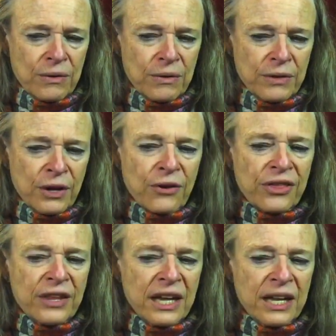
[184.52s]

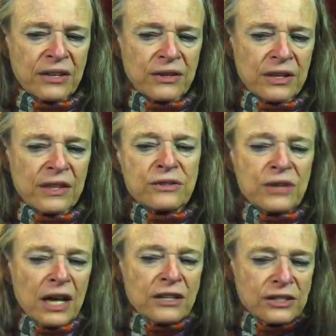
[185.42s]
That
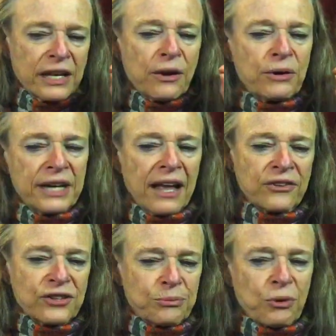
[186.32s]
there's psychoanalysis